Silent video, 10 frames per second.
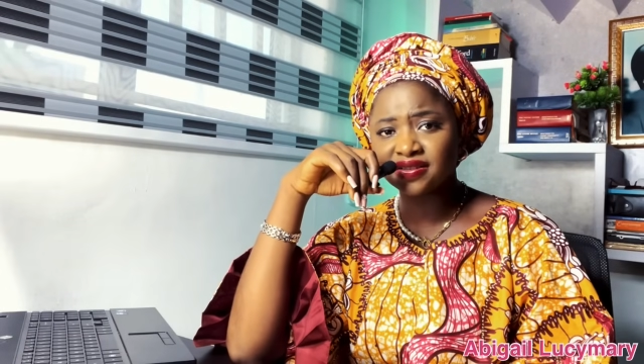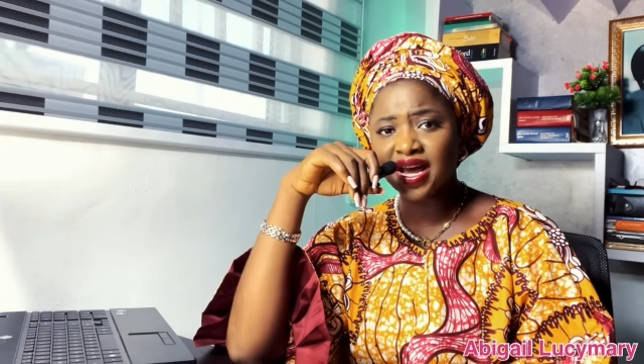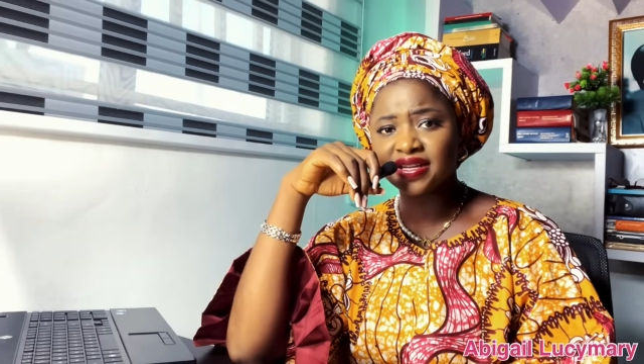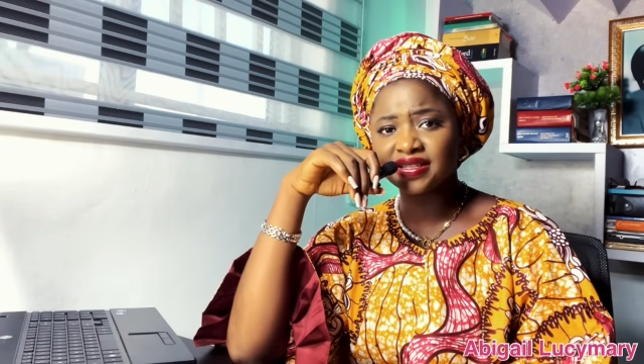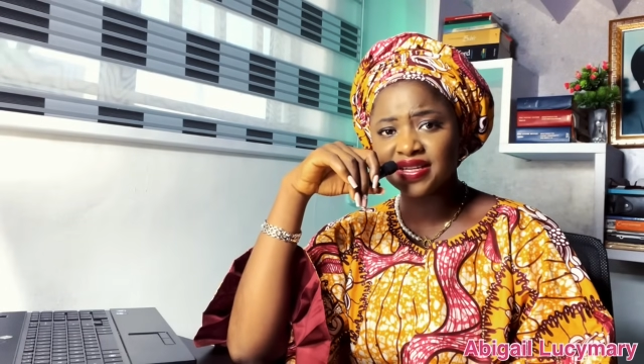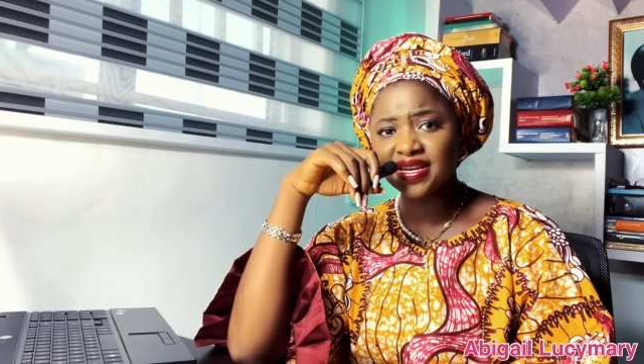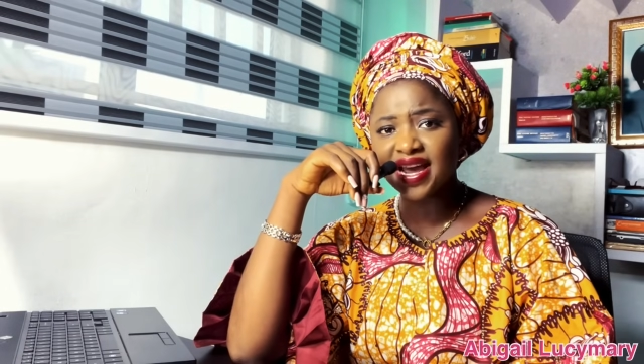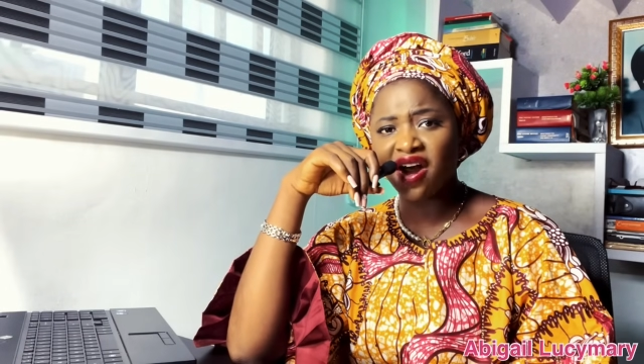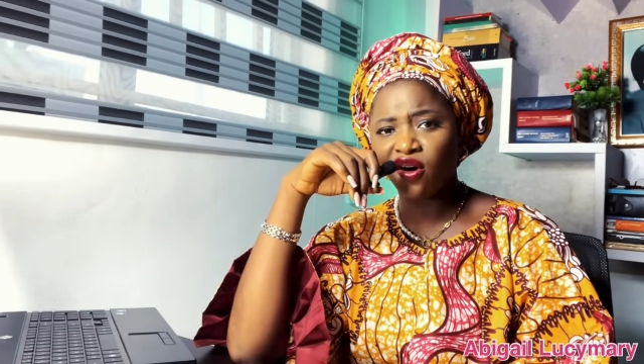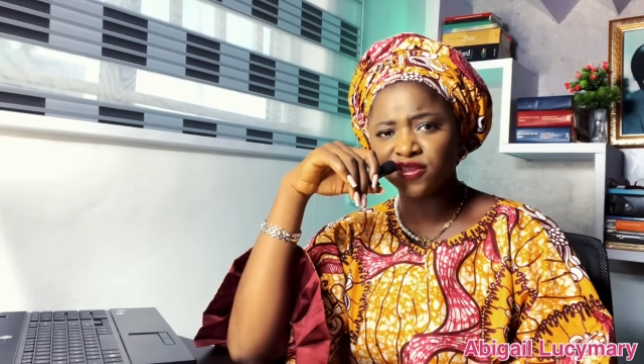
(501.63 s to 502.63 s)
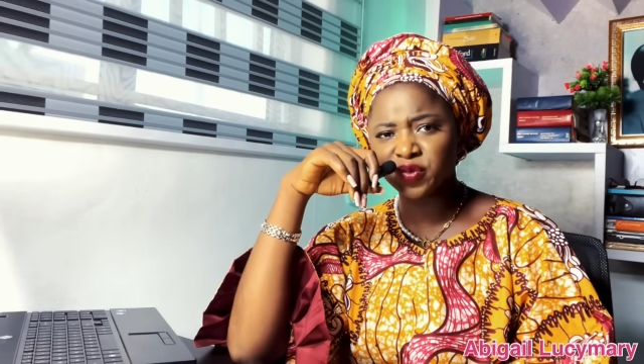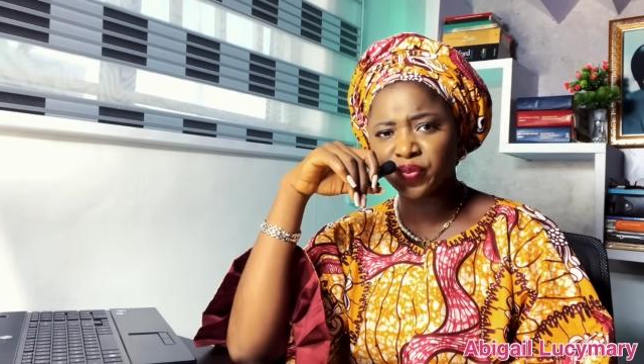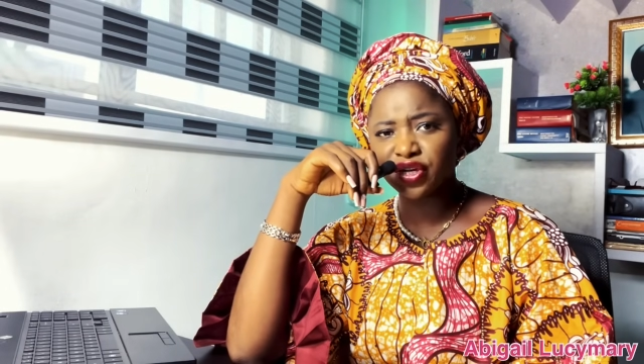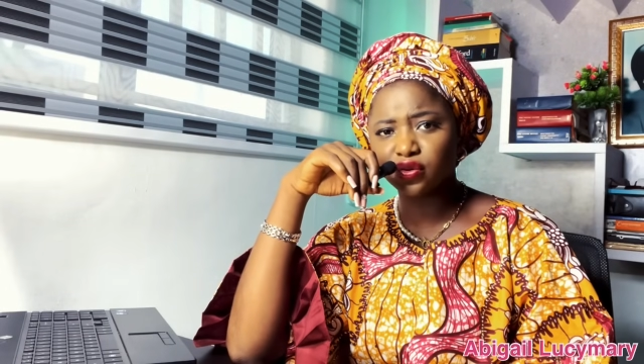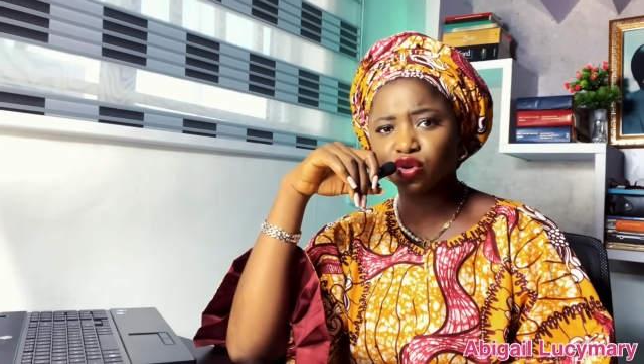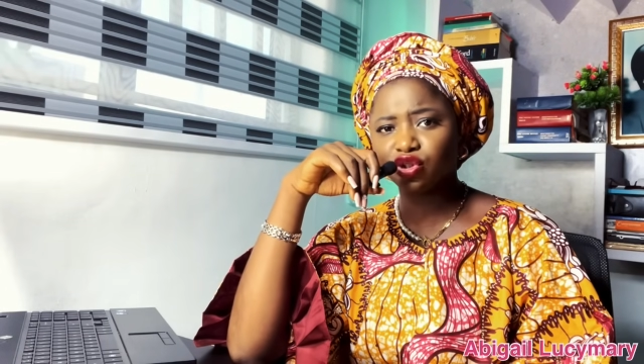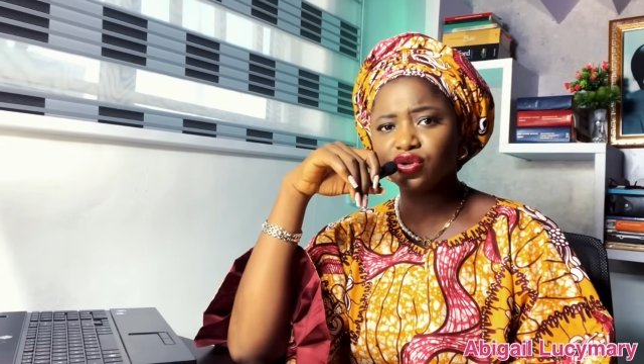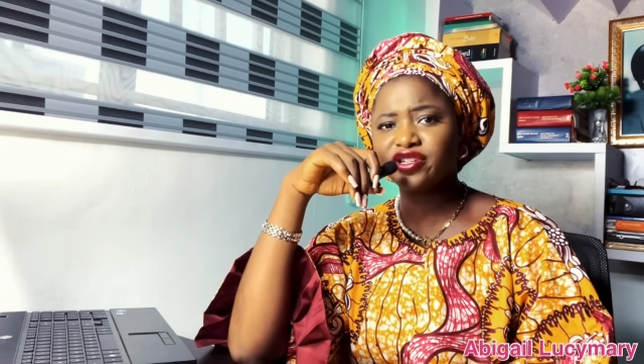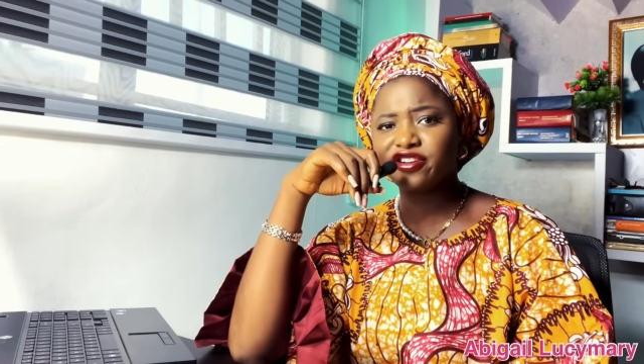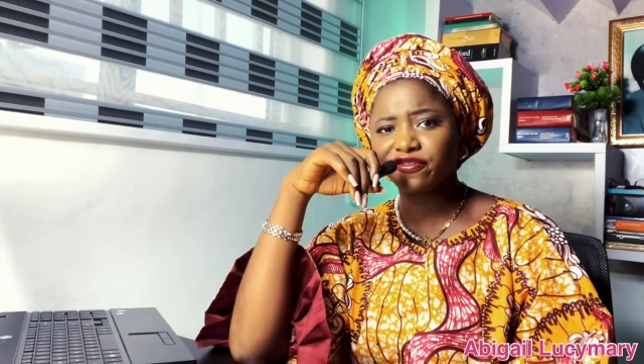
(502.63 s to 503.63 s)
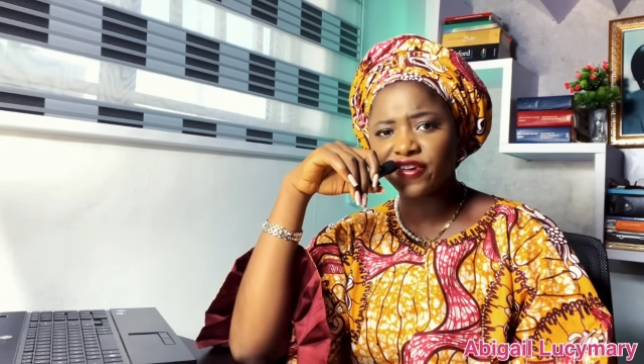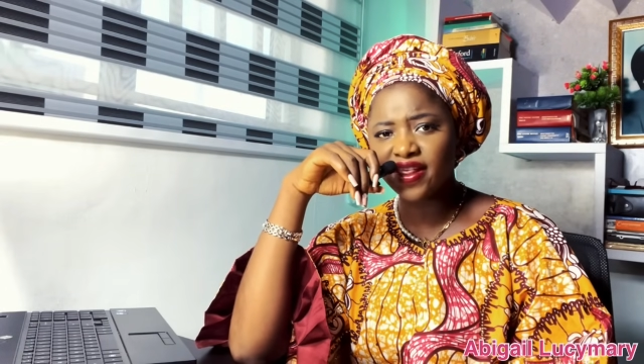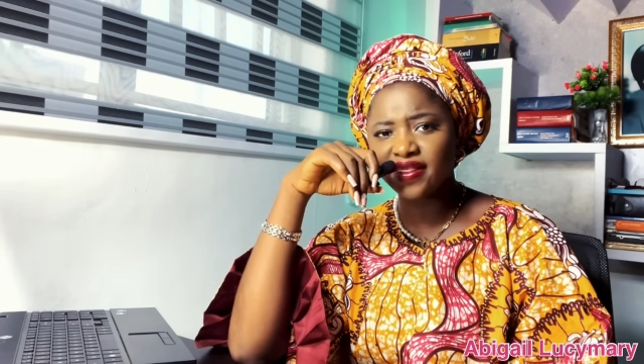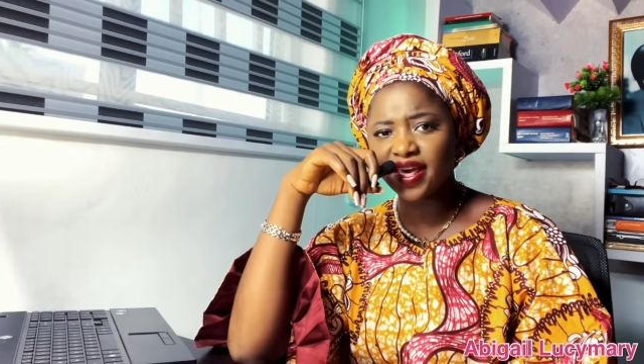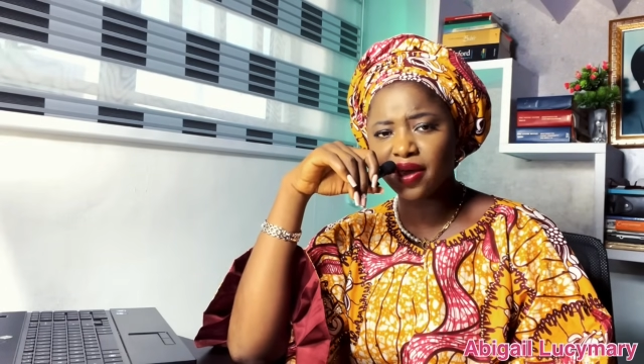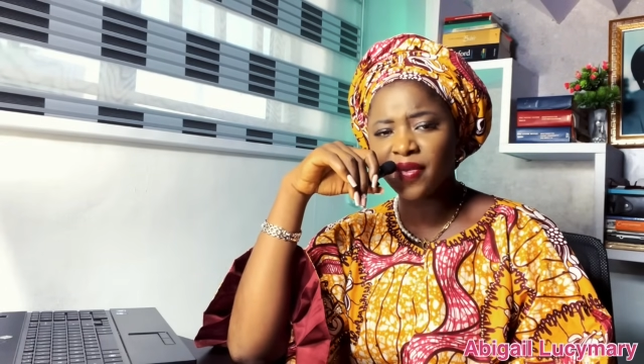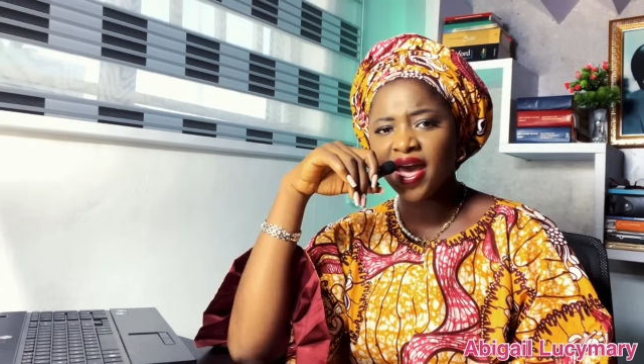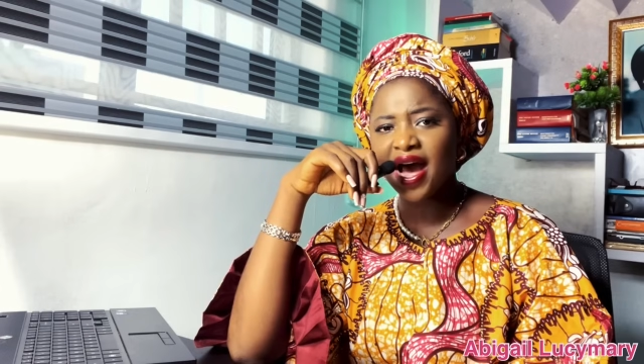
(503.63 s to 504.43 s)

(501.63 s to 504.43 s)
are seeing their offspring. We should defend them.